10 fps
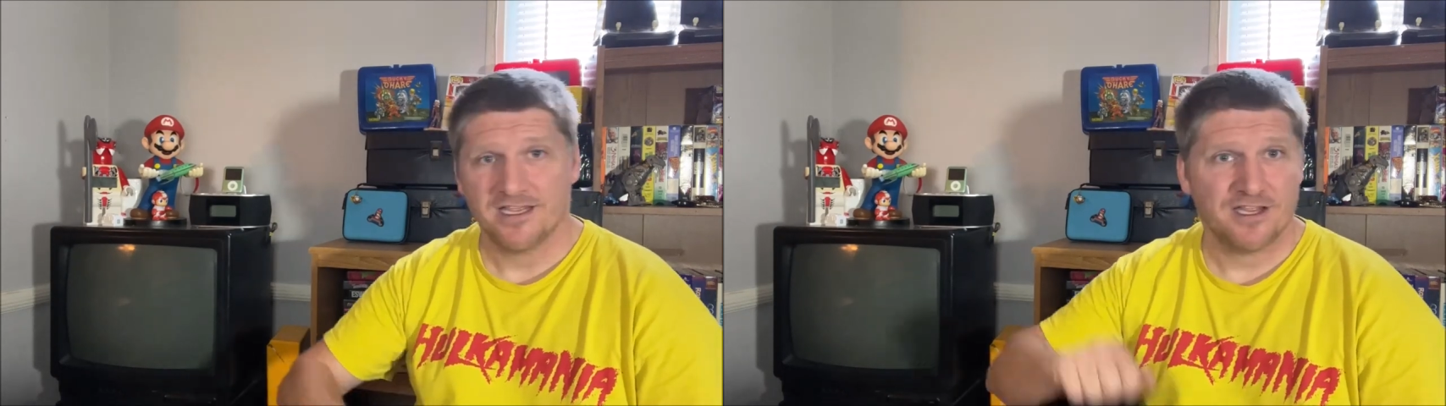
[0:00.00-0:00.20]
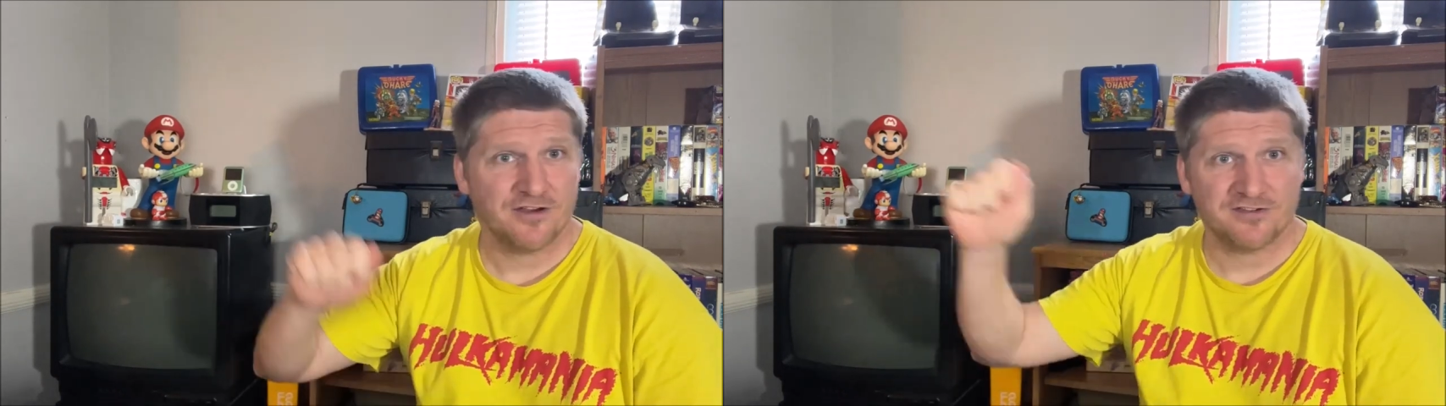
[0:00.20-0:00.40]

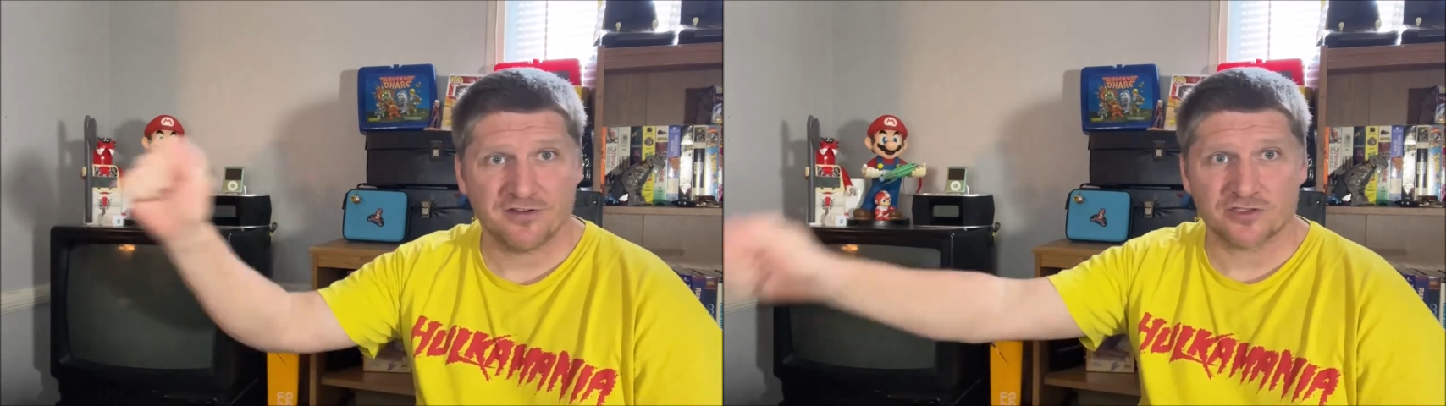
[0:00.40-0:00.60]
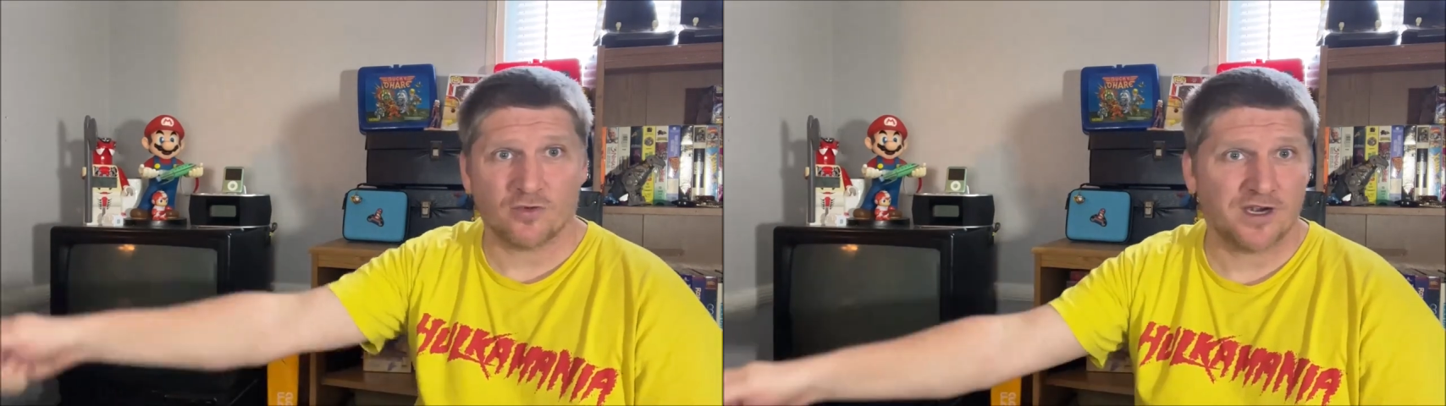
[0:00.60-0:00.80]
here's
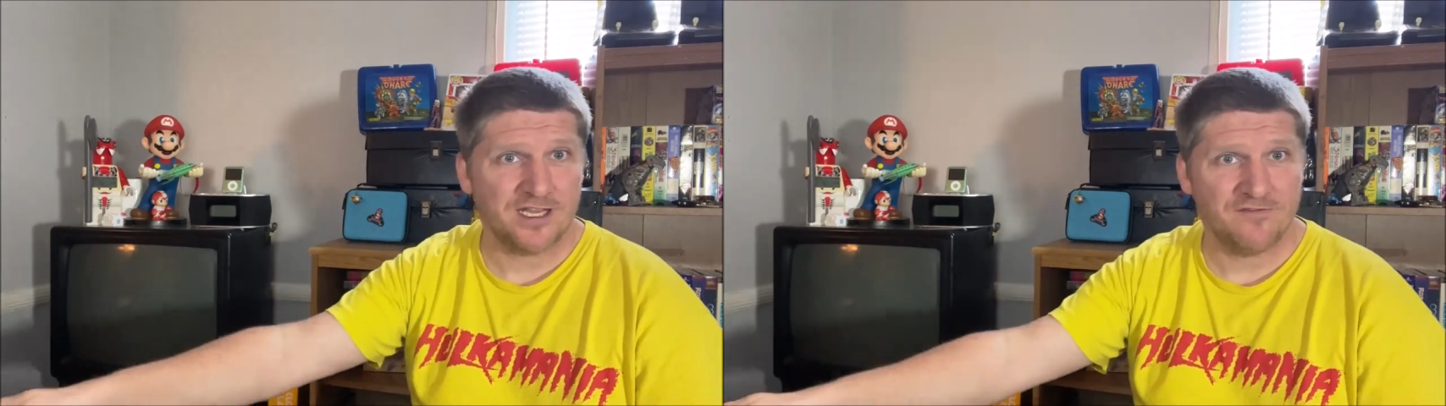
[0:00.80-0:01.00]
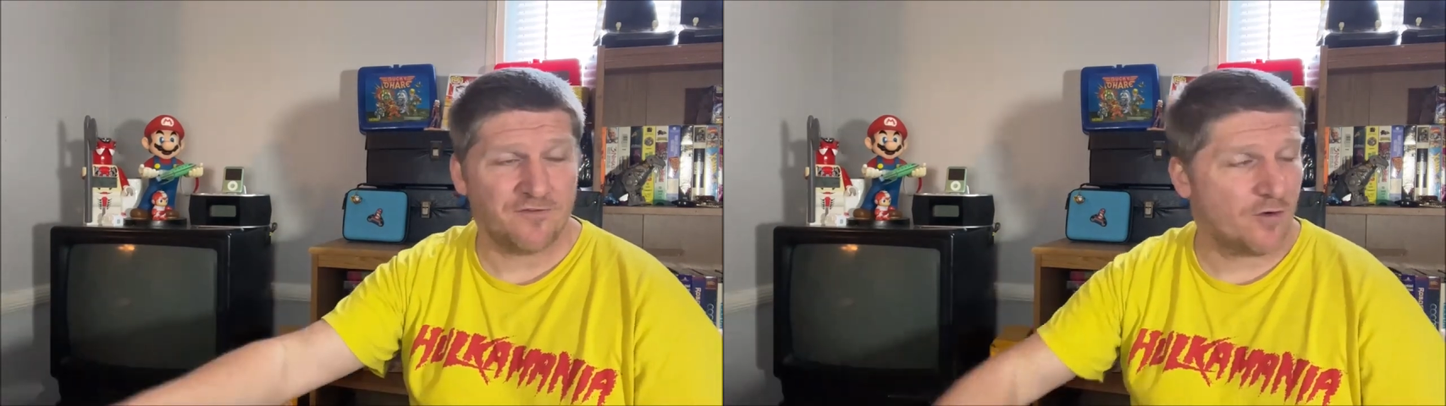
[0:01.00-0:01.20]
your
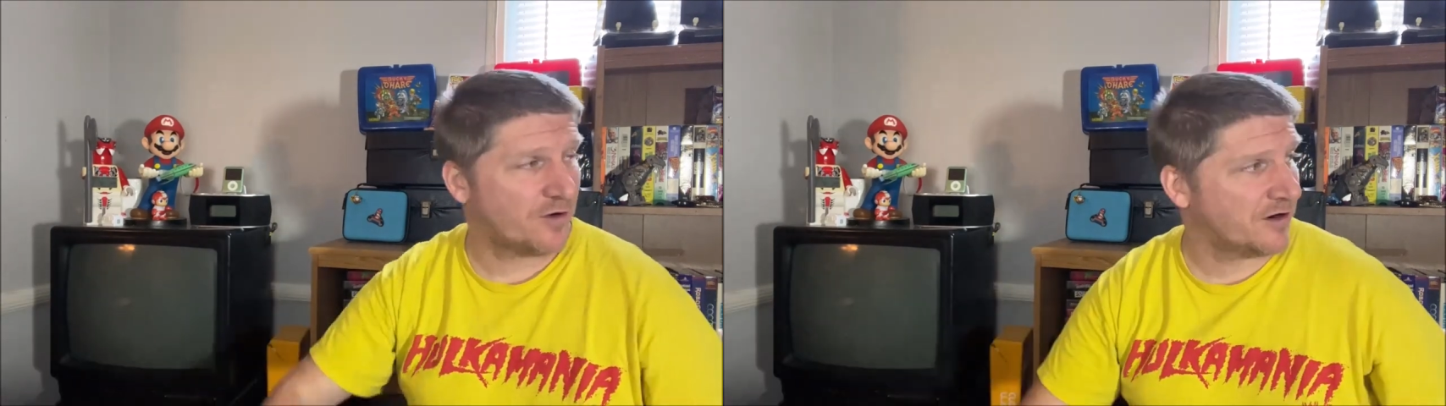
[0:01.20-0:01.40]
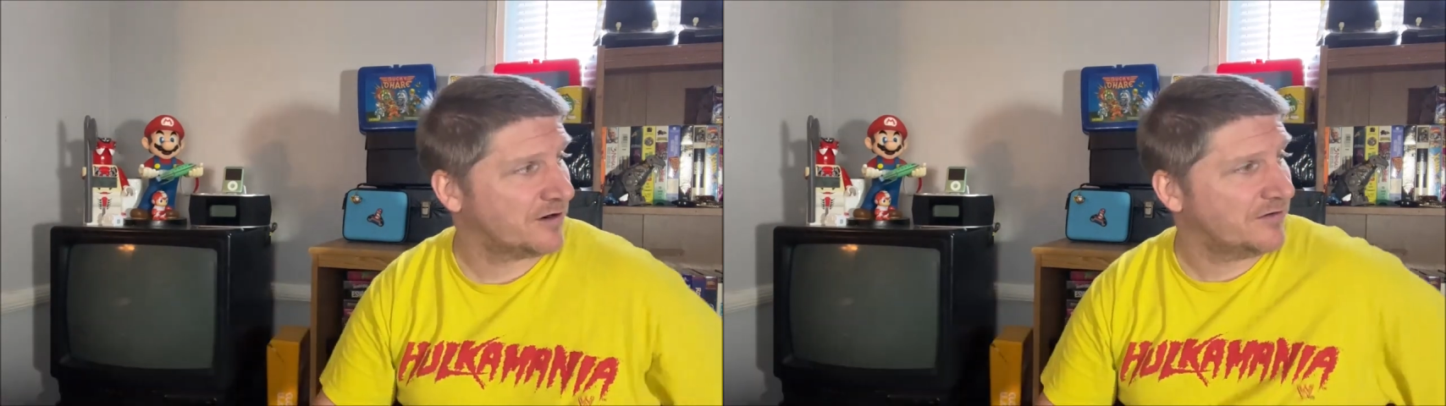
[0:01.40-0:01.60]
20
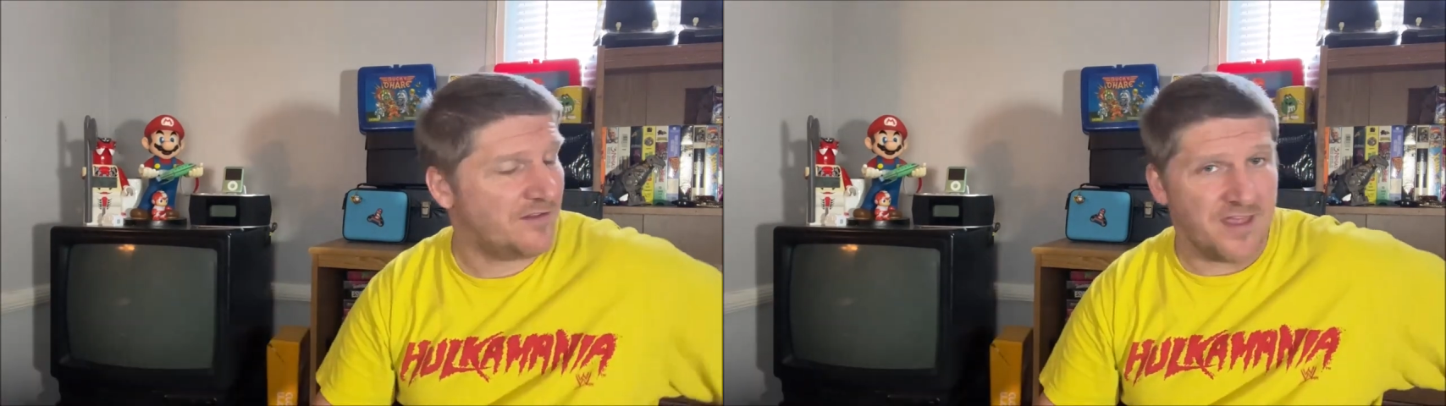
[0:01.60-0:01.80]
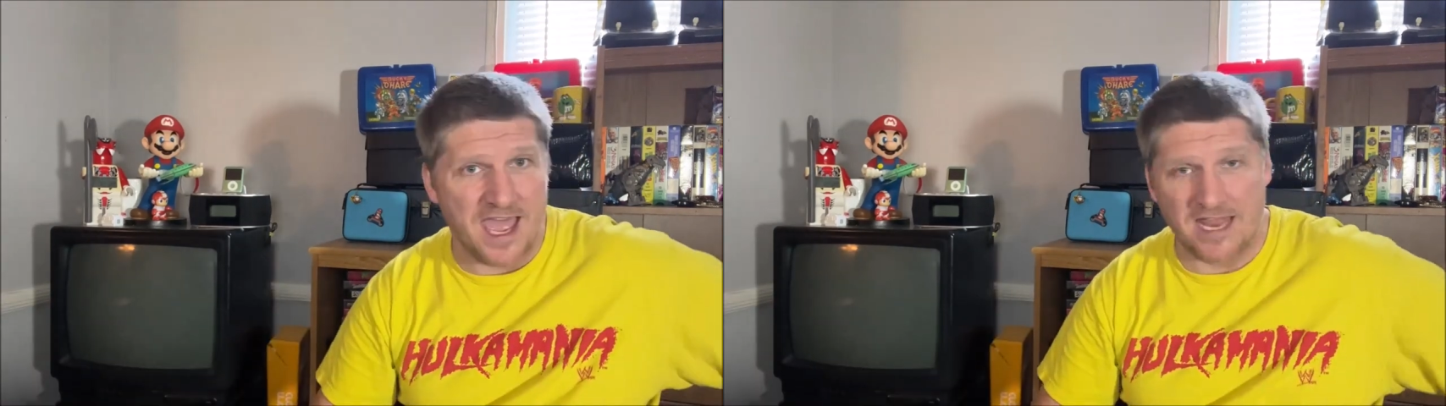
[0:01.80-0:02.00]
for
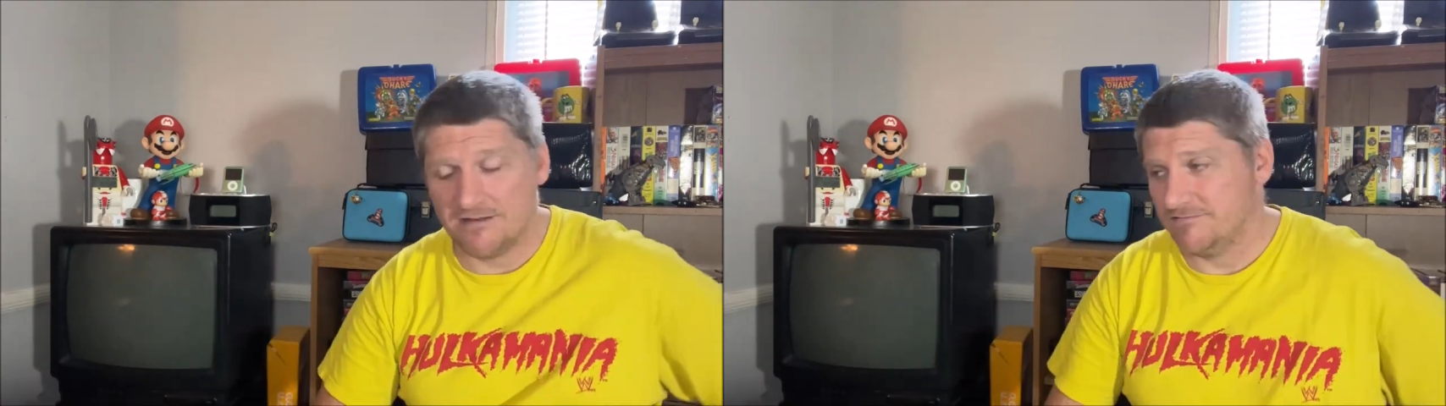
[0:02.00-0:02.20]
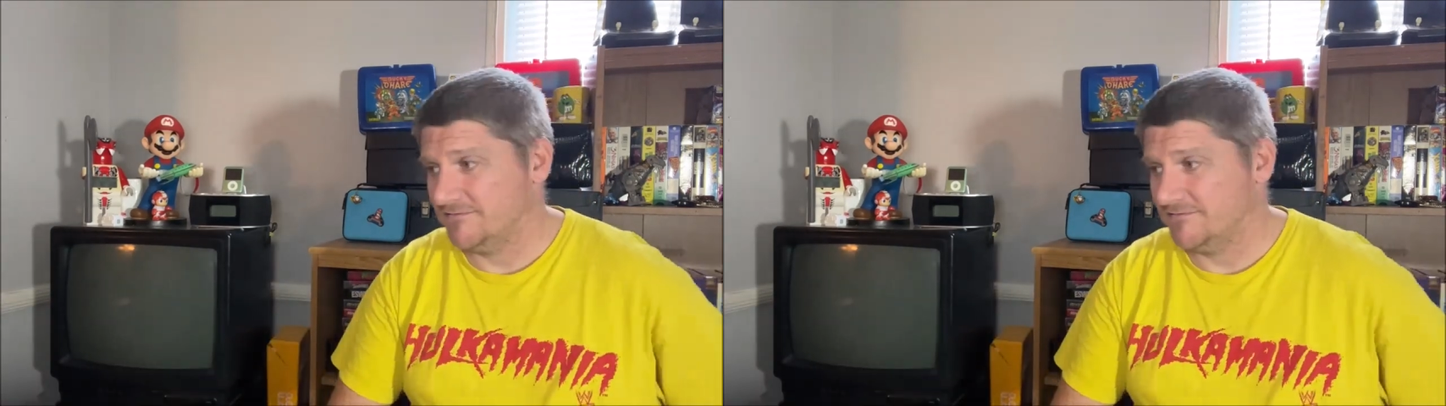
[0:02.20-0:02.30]
that.